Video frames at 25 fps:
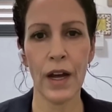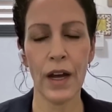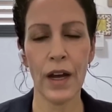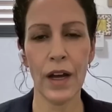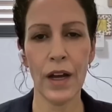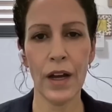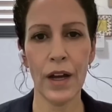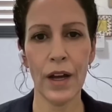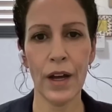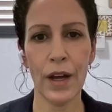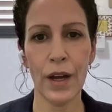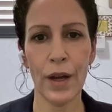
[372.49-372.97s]

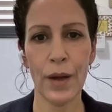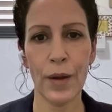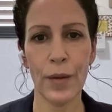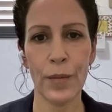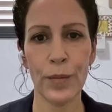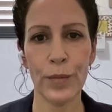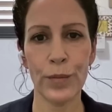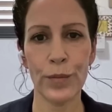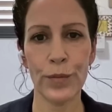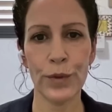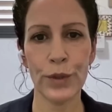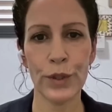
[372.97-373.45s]

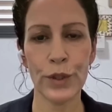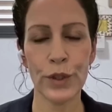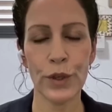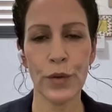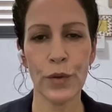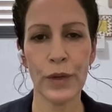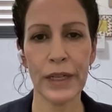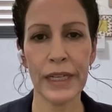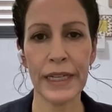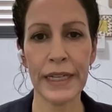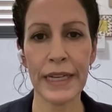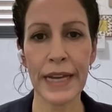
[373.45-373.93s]

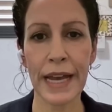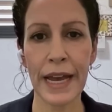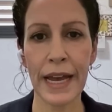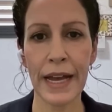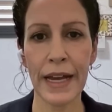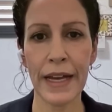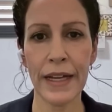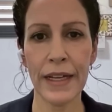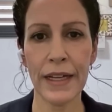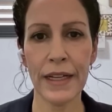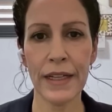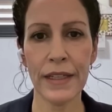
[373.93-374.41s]
So when it
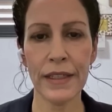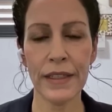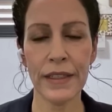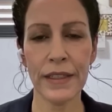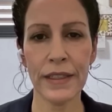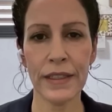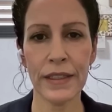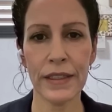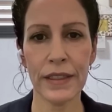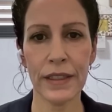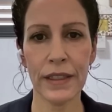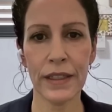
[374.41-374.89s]

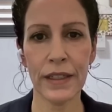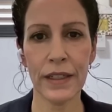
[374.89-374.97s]
has